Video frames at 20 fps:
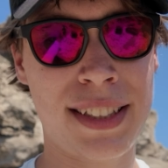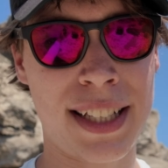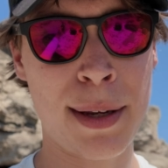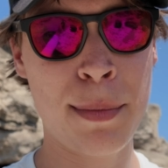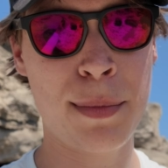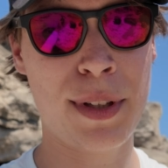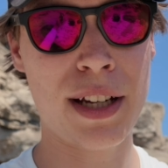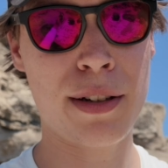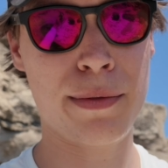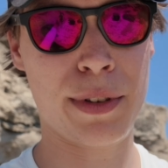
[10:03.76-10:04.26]

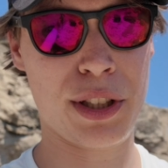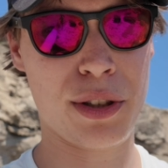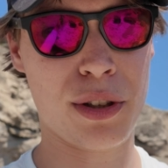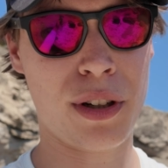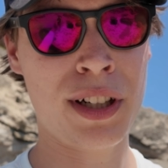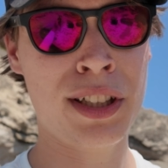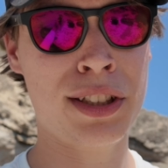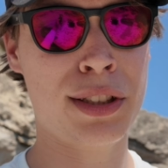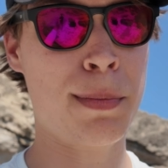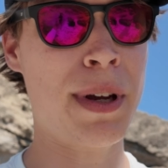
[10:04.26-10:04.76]
same thing with
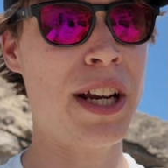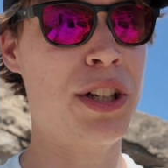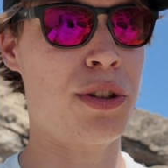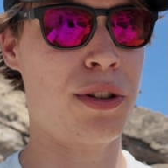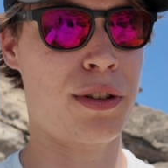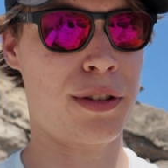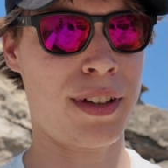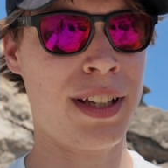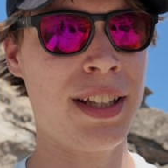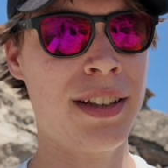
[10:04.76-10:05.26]
yours, make
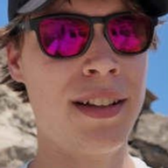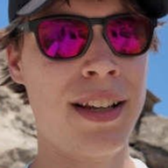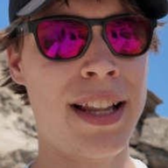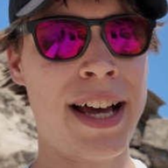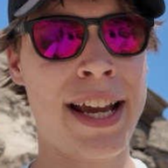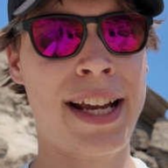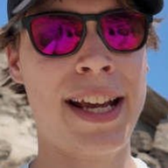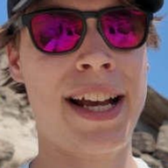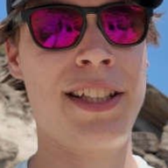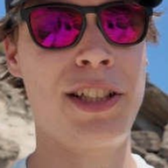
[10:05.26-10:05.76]
sure to hit the
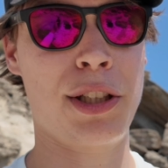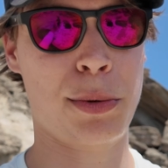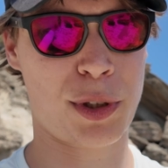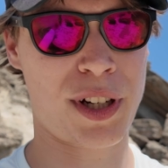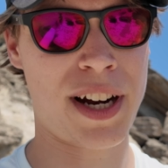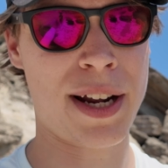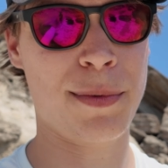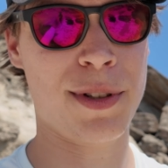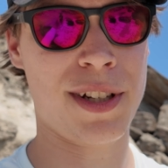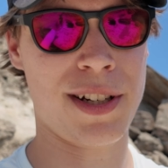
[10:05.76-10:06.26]
like and
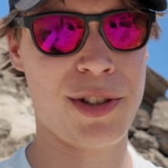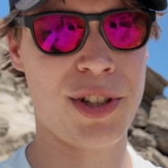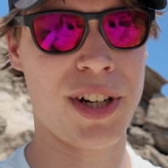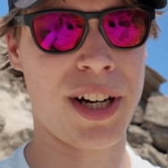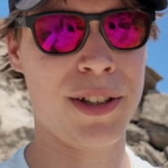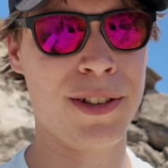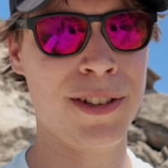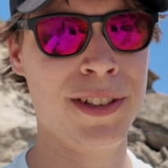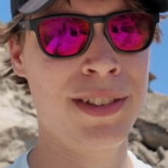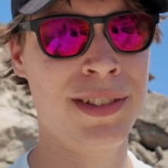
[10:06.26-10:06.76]
subscribe to the
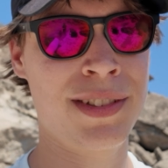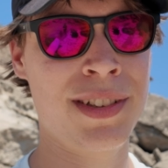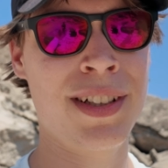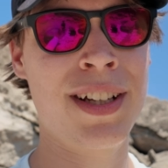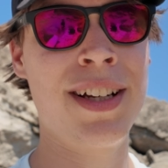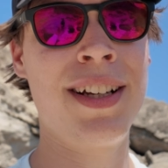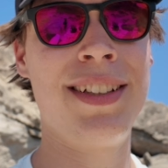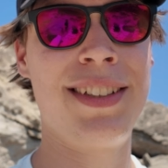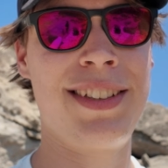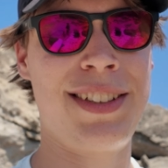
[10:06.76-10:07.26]
channel.
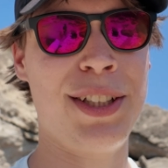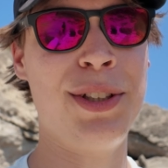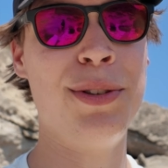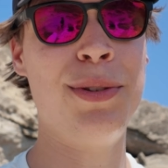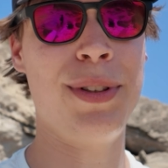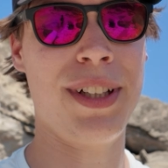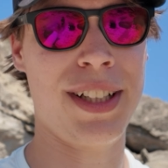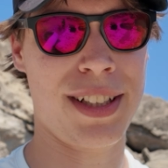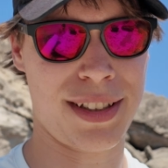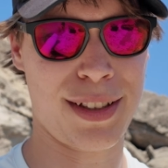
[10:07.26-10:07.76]
See
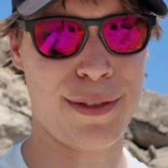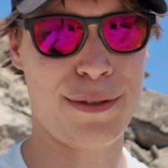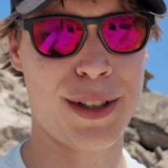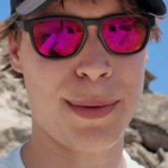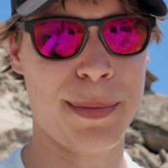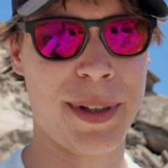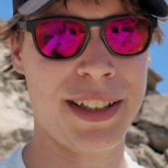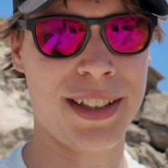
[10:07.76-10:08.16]
you in a different